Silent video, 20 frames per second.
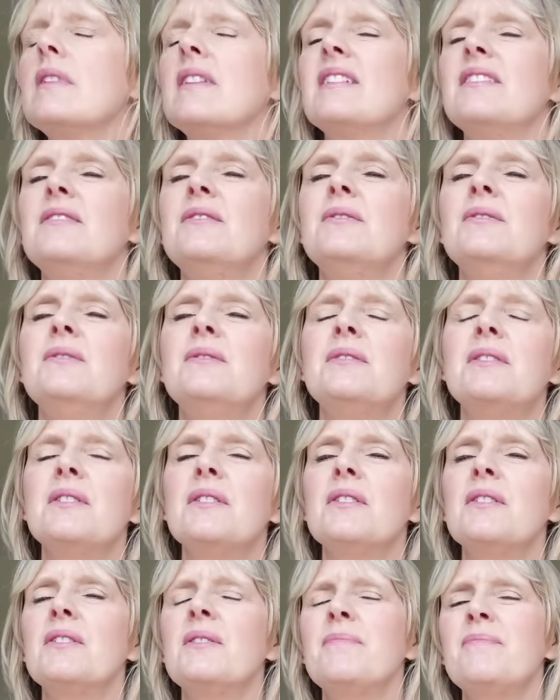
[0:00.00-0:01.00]
Oh
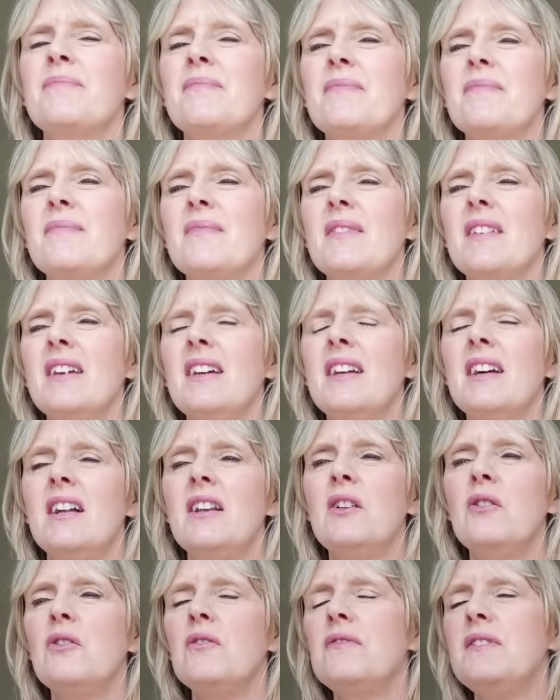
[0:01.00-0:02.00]
God, a
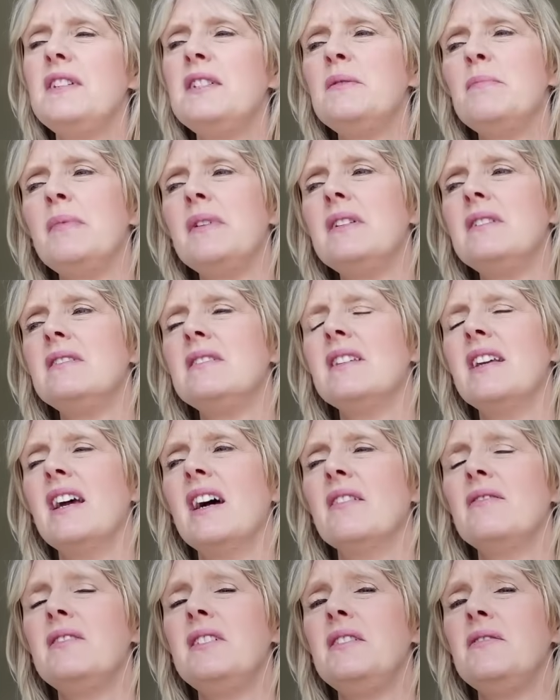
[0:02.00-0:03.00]
lot of these bins, they
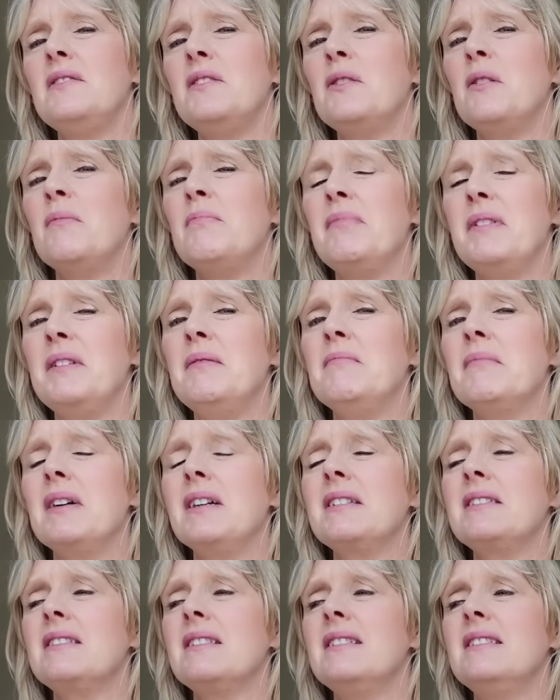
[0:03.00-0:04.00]
haven't even got bin
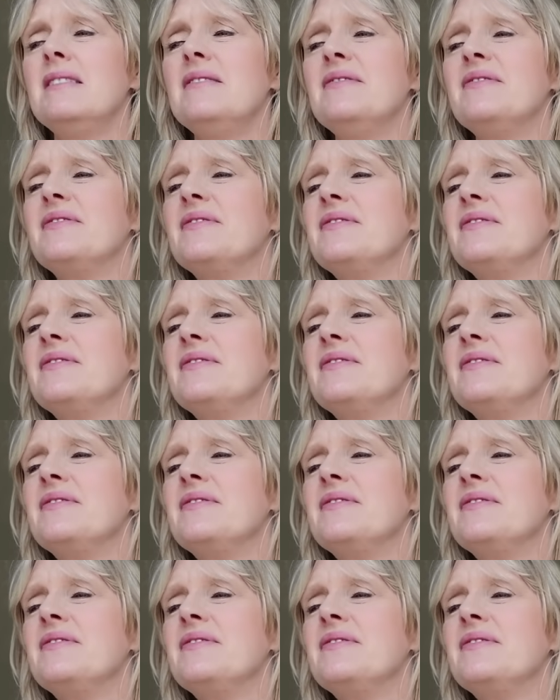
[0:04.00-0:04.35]
bags in.